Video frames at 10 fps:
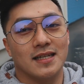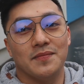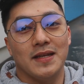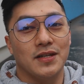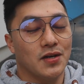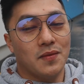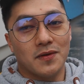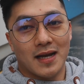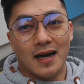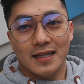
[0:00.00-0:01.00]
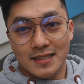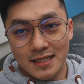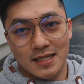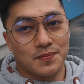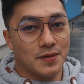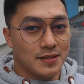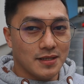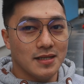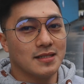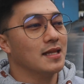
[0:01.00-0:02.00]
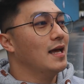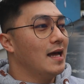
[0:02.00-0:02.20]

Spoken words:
gonna be no more Audi TT produced